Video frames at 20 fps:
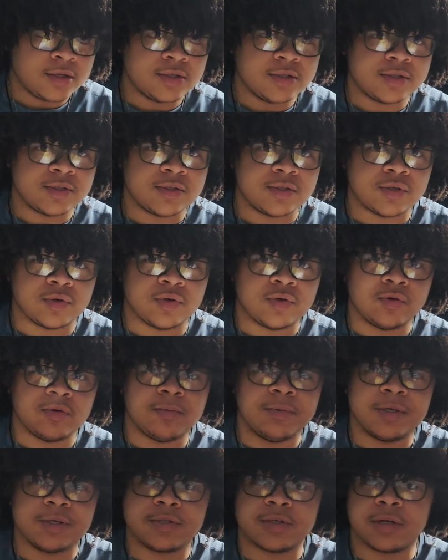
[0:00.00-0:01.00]
So
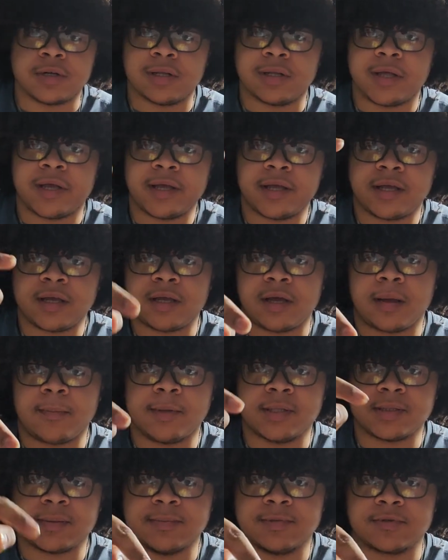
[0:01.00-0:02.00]
be sure to like,
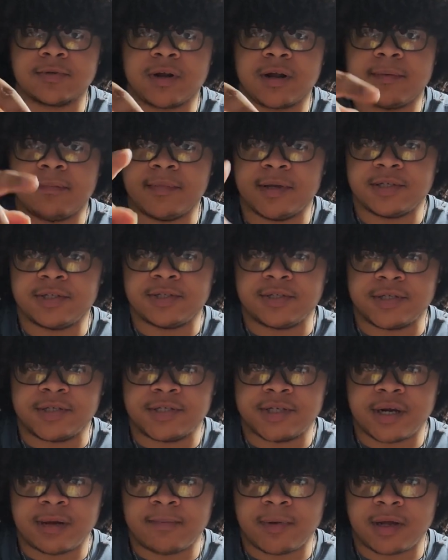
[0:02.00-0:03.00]
comment, subscribe. Make sure you
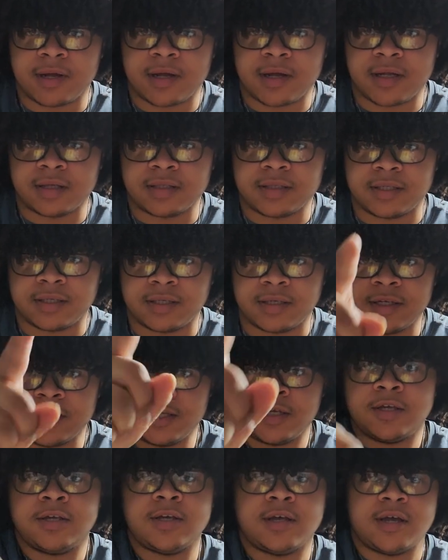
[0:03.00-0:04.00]
share my content.
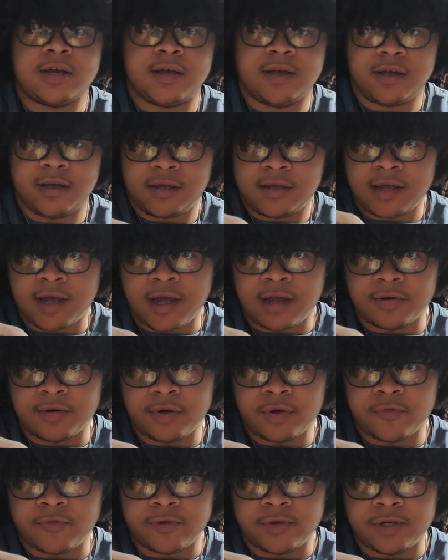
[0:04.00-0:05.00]
I'll
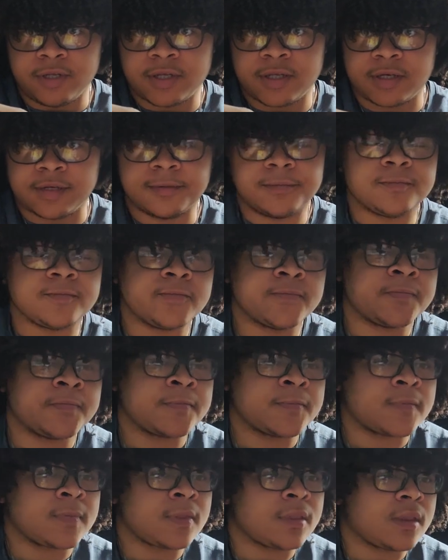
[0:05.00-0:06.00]
know if you didn't.
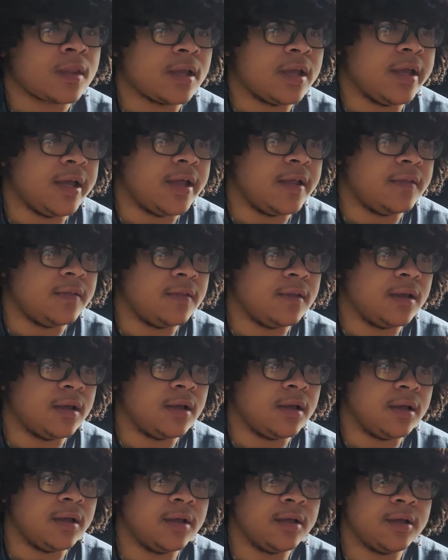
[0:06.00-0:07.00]

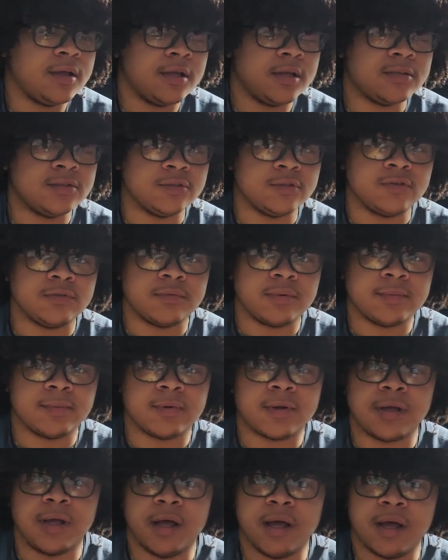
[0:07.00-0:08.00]
And just
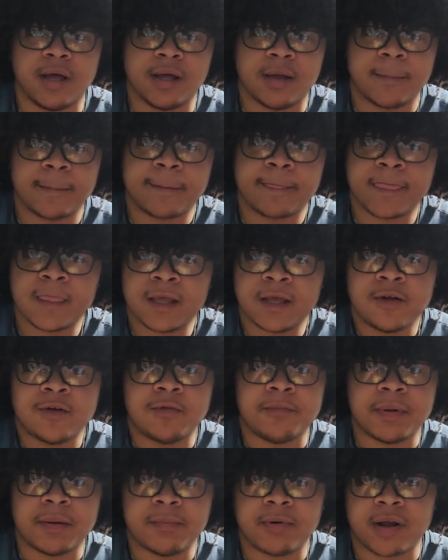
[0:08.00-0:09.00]

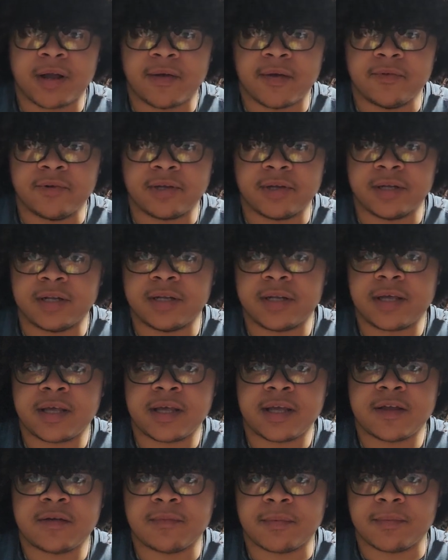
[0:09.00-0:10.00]
remember, have a good
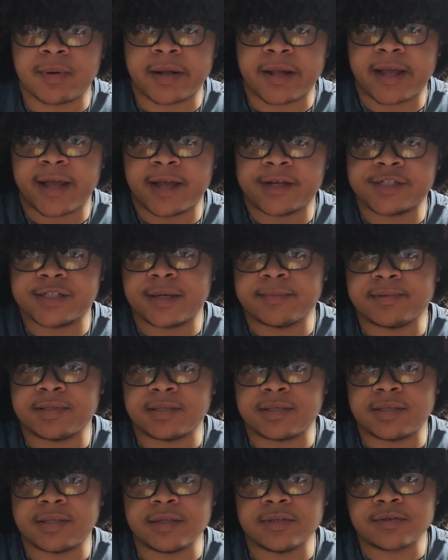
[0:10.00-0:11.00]
day. Remember, Cash App's
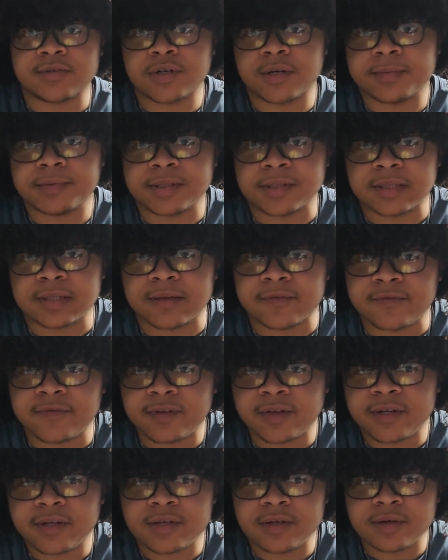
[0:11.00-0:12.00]
in the description of the
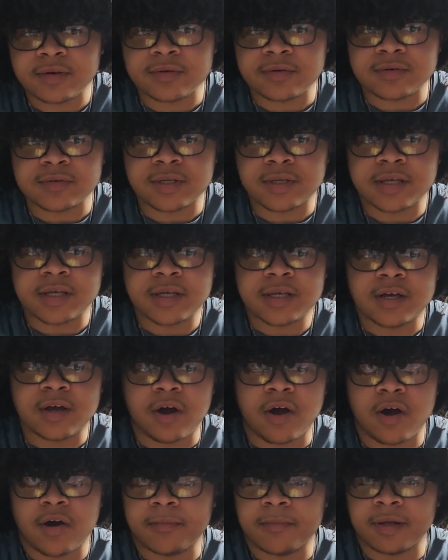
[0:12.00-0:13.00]
videos.
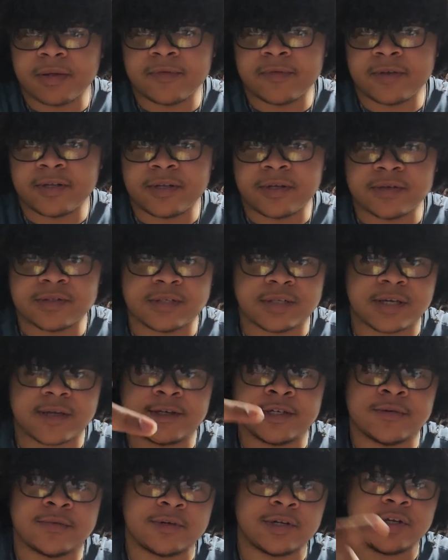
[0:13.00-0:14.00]
All my videos in
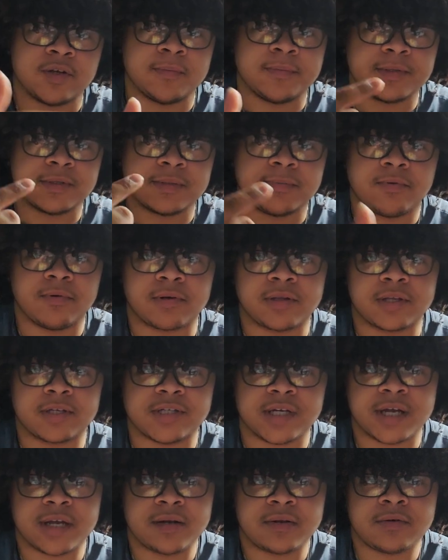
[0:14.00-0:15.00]
case you want to help support the
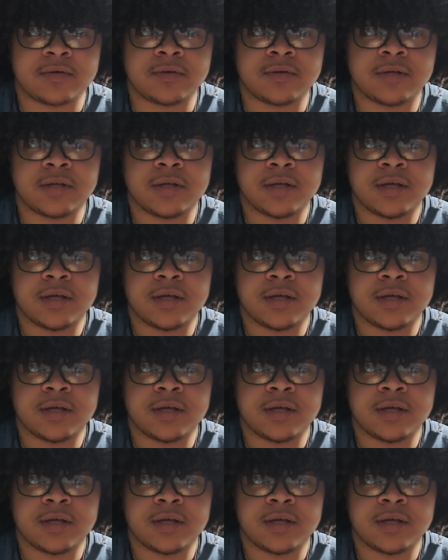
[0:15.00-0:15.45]
channel.